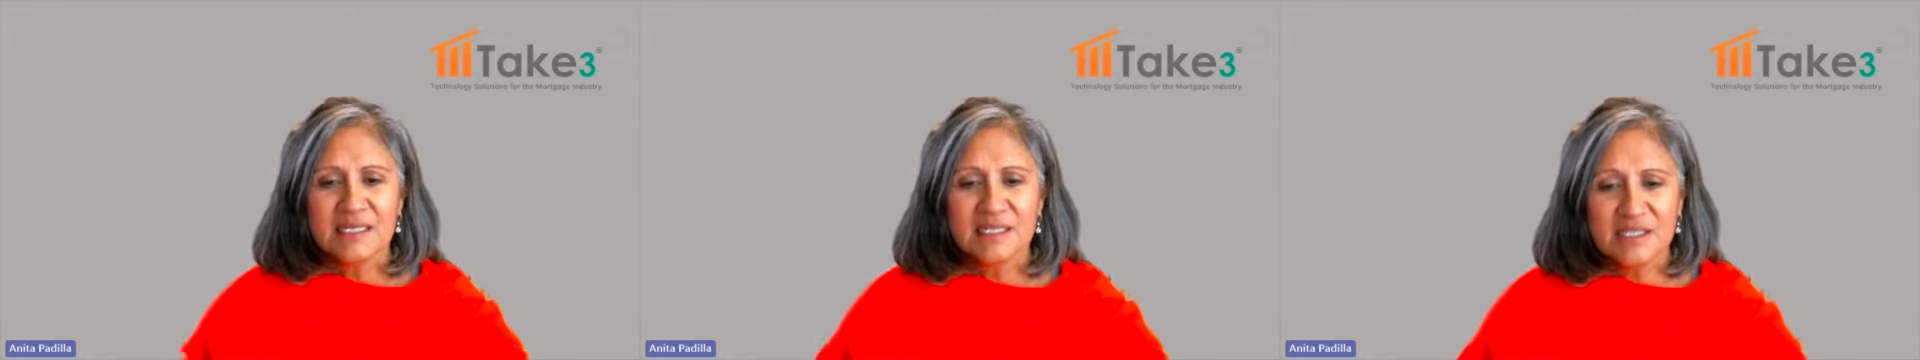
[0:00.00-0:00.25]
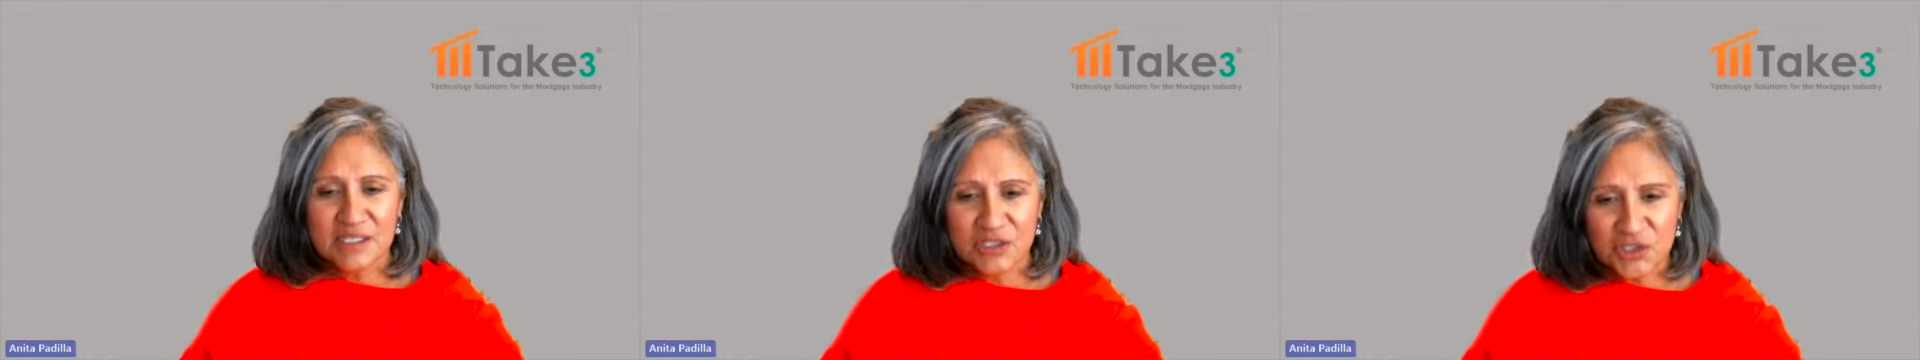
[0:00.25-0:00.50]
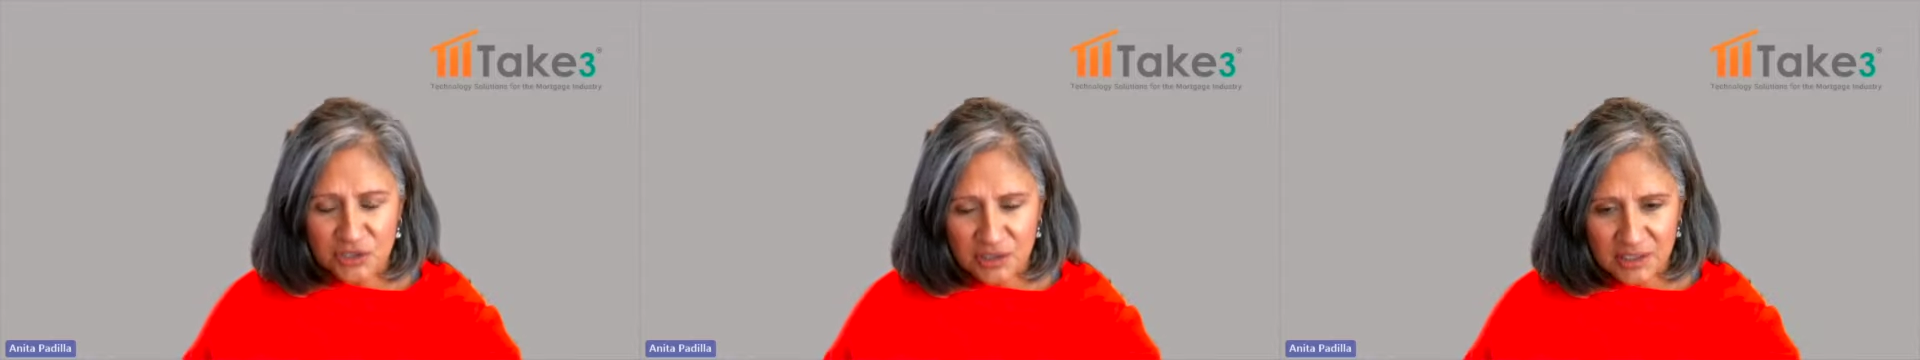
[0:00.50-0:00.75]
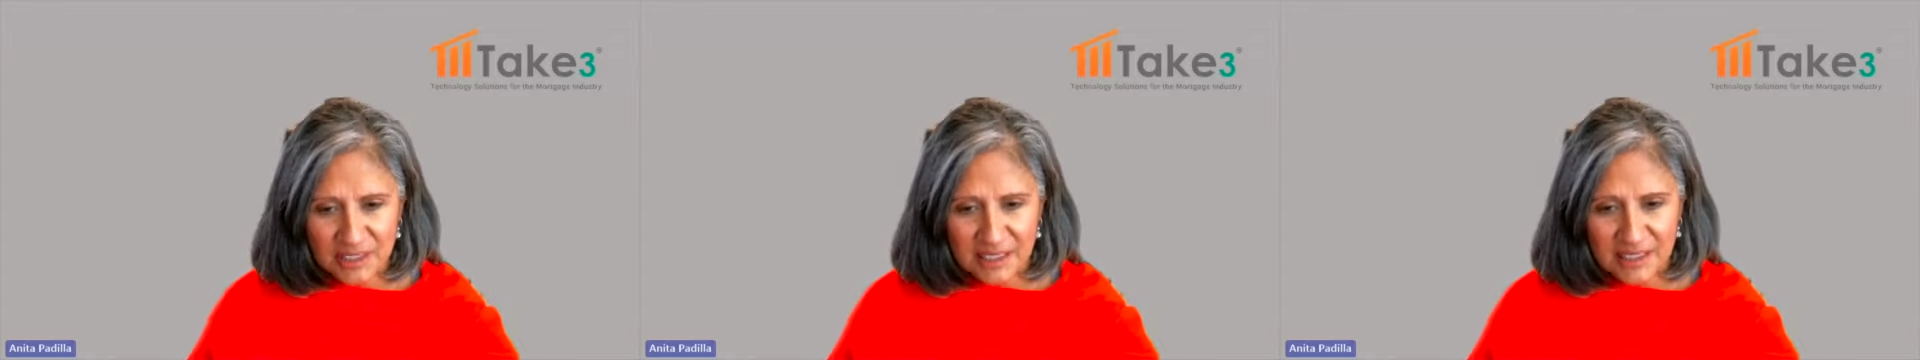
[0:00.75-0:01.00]

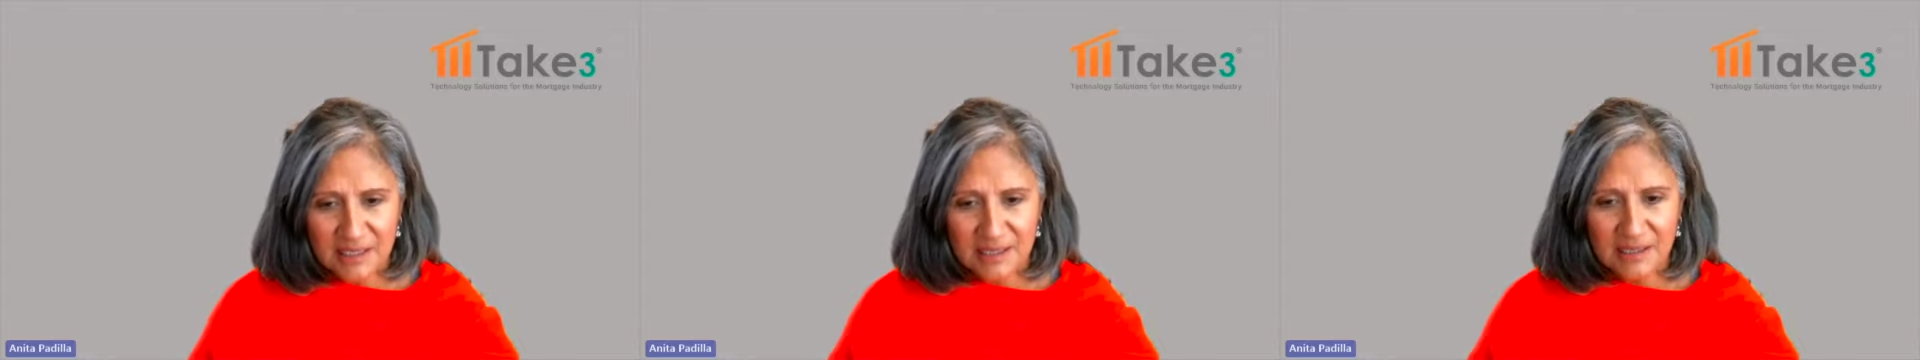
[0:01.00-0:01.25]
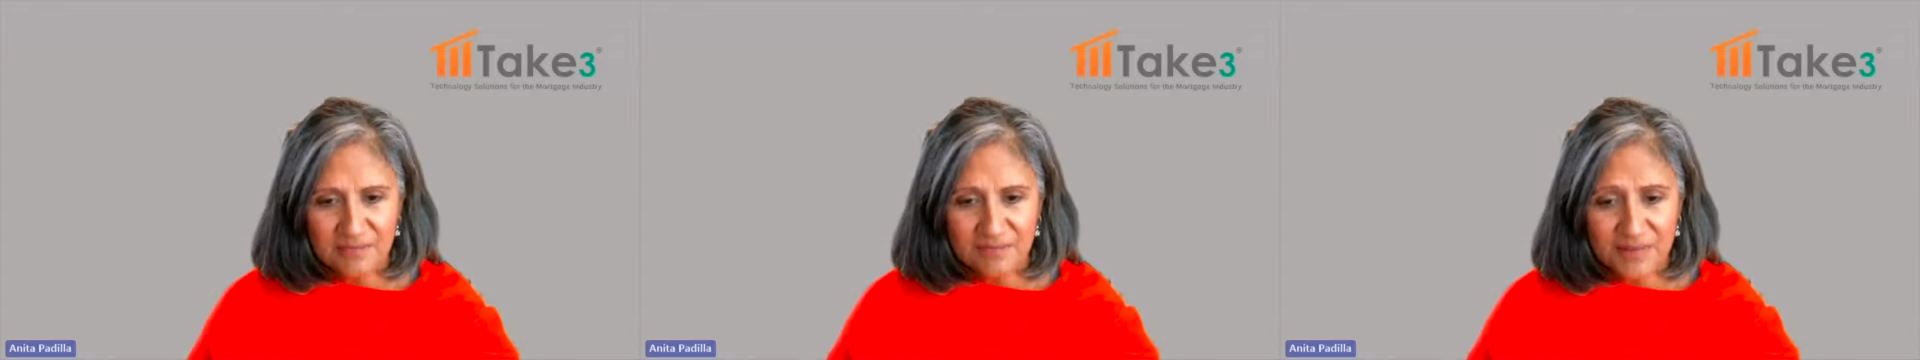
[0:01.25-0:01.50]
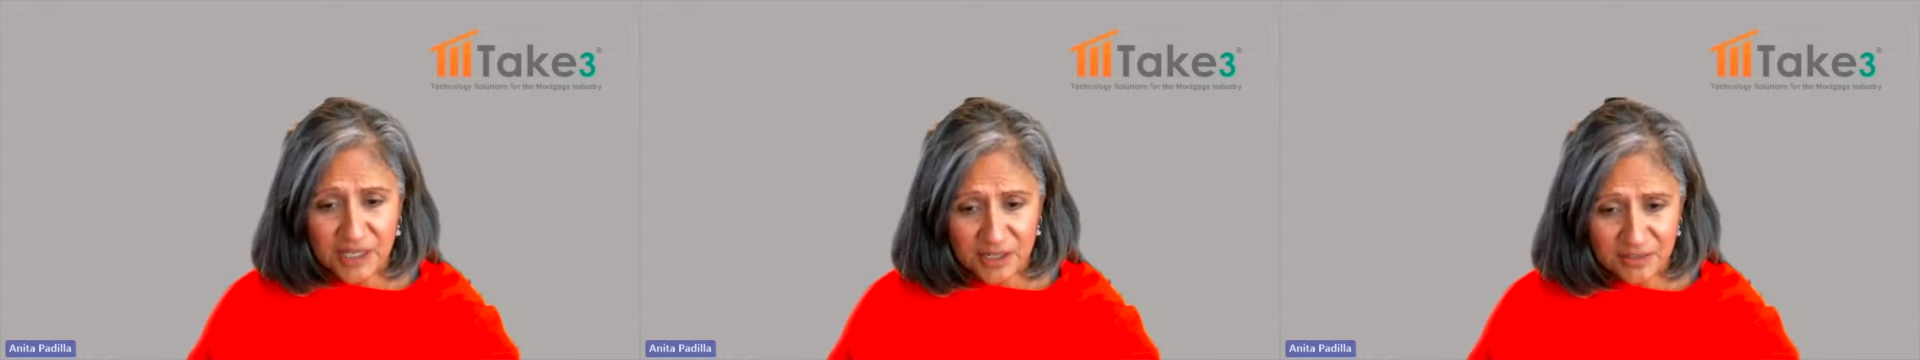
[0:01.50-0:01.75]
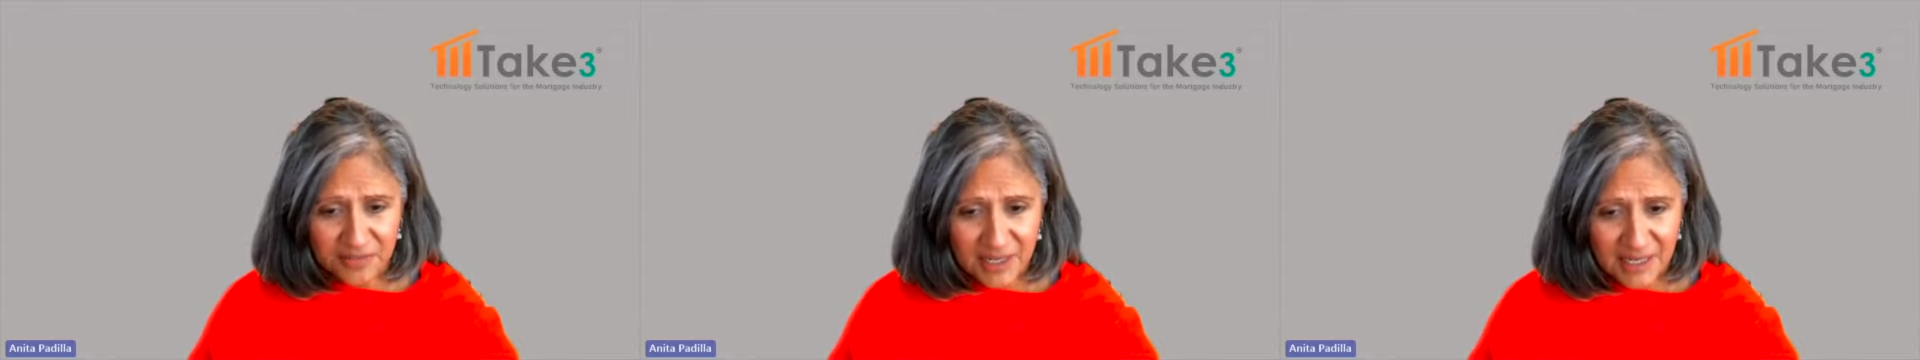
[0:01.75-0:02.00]
digitally
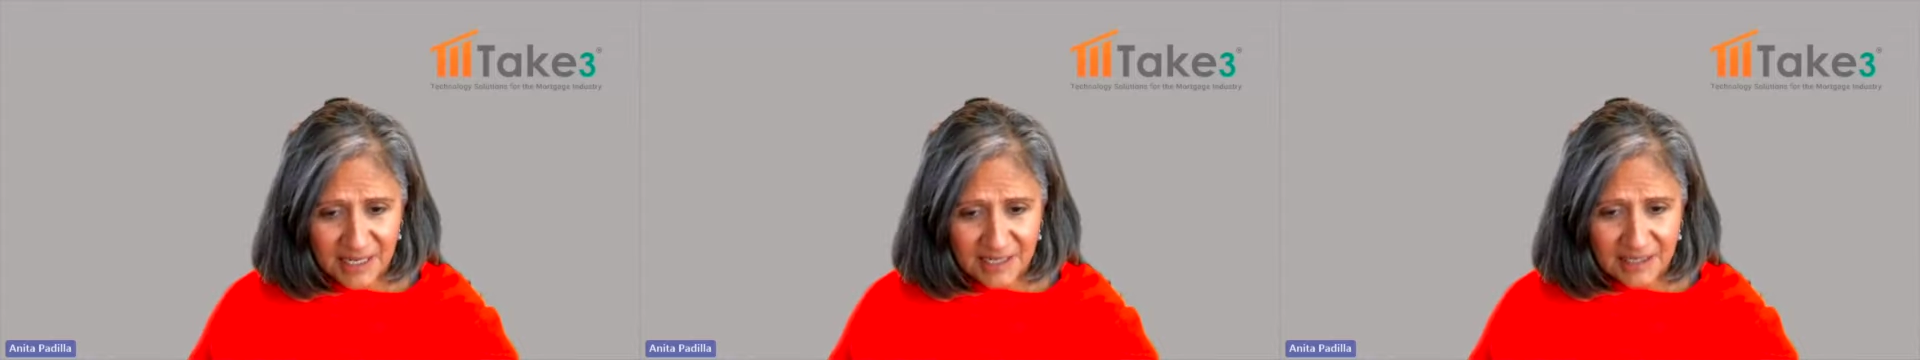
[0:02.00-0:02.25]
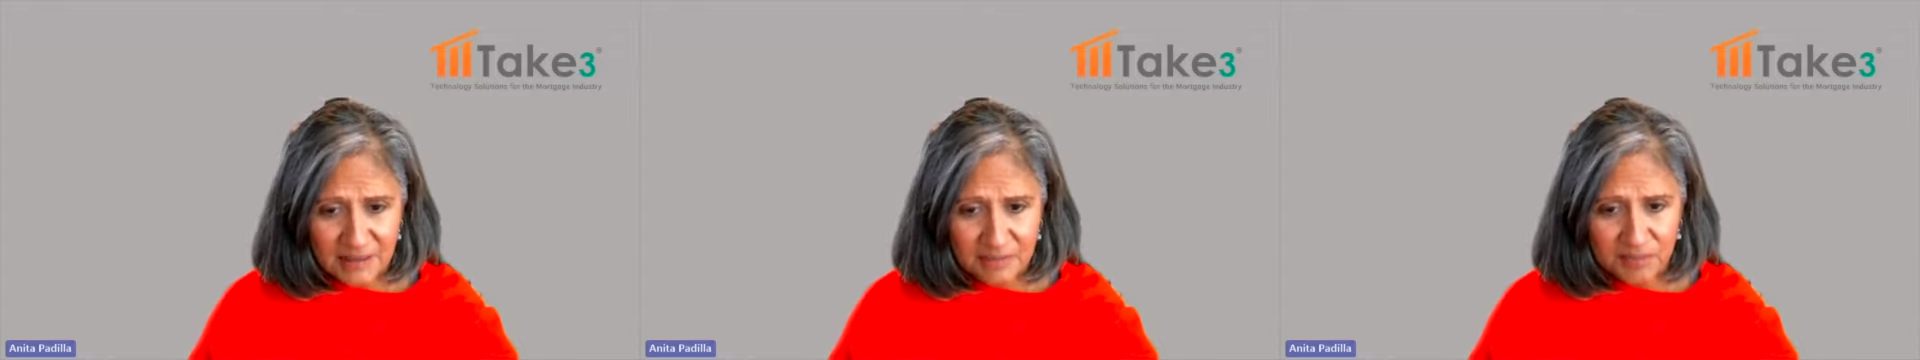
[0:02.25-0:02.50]
verified.